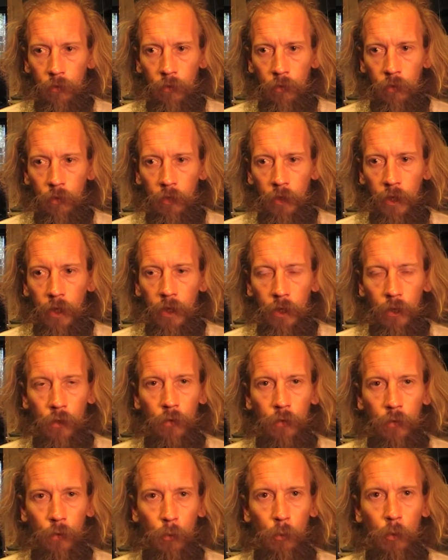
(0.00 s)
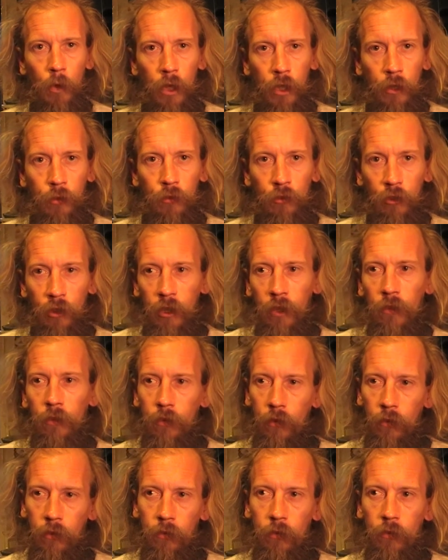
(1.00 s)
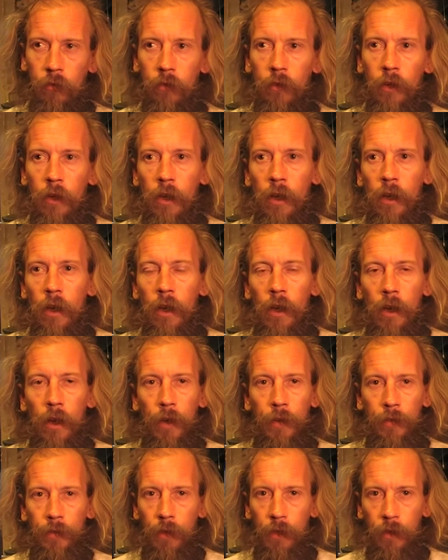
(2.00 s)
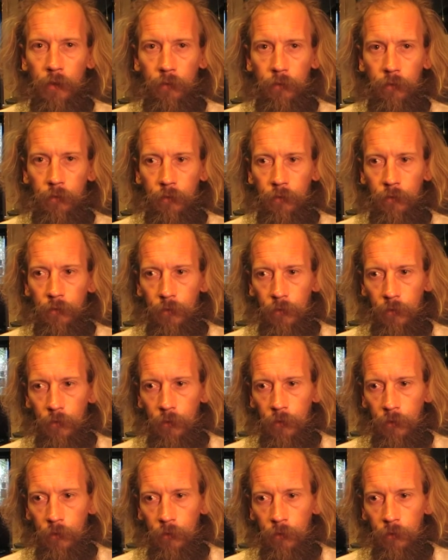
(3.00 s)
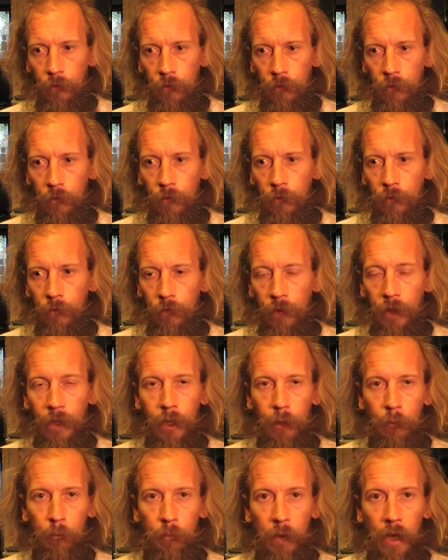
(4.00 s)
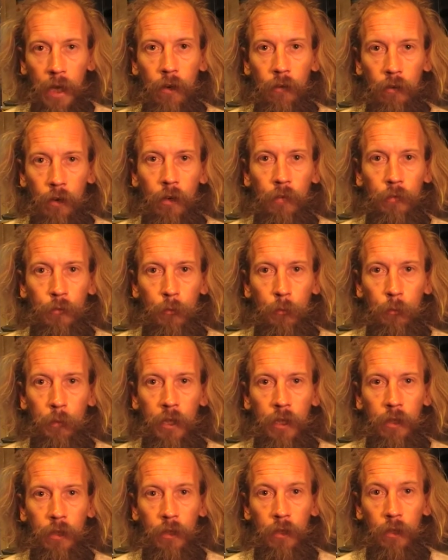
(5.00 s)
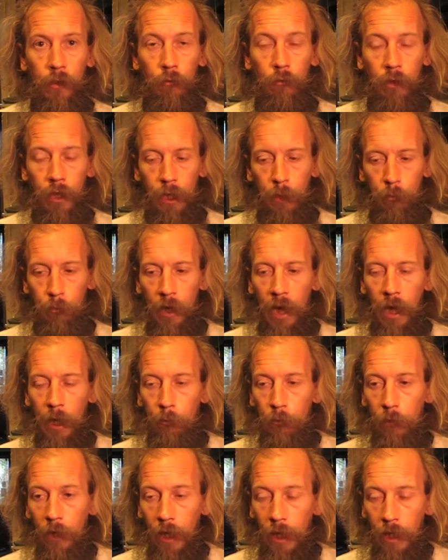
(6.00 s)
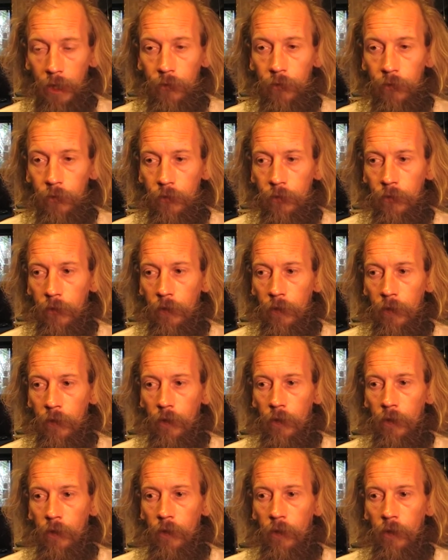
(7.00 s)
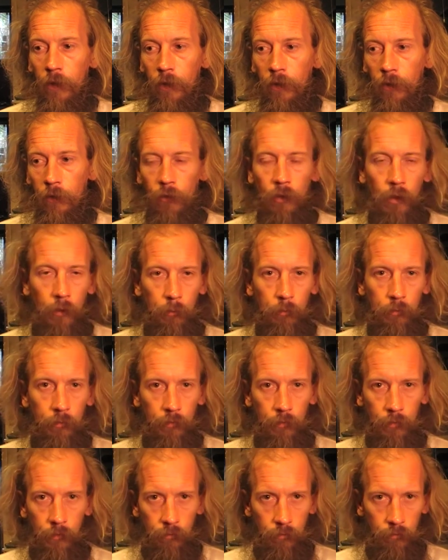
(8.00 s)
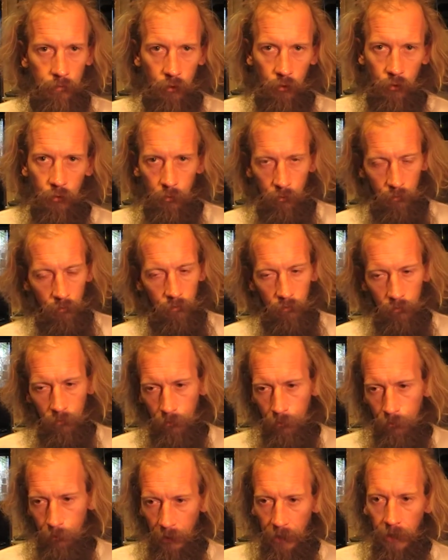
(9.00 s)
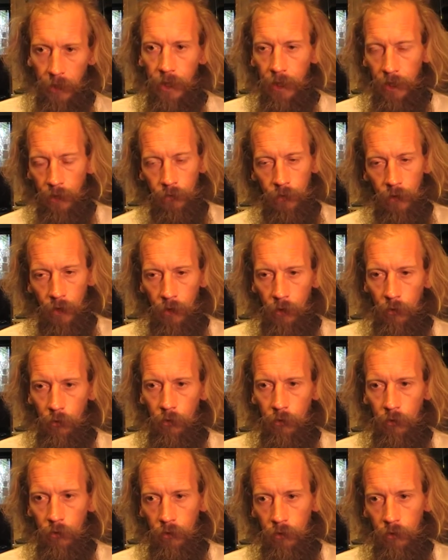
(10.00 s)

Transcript: thinking of the word Jesus and then feeling better after being in a really bad place, because I'd just been kicked out,